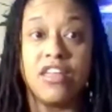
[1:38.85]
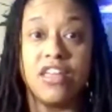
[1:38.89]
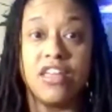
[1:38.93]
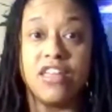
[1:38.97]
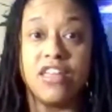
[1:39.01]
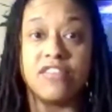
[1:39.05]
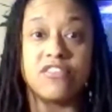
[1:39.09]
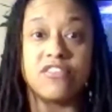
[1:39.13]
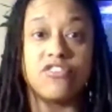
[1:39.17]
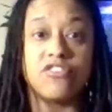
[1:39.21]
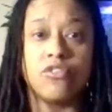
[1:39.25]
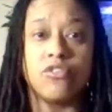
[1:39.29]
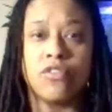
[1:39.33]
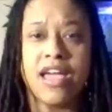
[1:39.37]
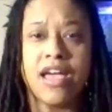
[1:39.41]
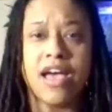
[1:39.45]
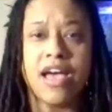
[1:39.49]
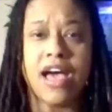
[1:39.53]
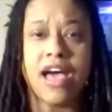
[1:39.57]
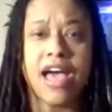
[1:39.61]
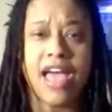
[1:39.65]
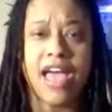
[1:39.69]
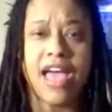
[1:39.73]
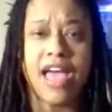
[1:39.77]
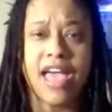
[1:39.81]
is a shoe that
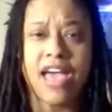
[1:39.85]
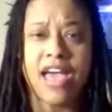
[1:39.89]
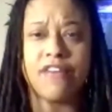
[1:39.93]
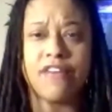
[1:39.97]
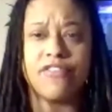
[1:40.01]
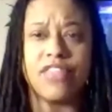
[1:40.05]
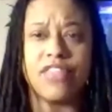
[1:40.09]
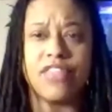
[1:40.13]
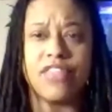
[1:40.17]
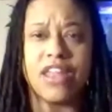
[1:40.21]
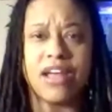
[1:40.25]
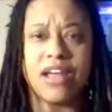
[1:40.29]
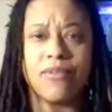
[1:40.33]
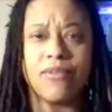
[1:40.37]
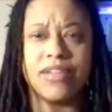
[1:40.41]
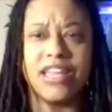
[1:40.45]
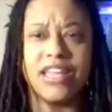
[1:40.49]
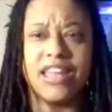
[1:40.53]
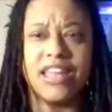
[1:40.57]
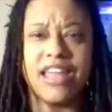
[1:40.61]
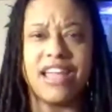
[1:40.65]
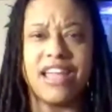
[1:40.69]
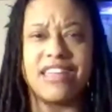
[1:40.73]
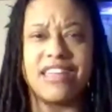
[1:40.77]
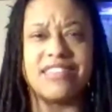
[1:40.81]
I have that I really
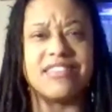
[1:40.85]
like.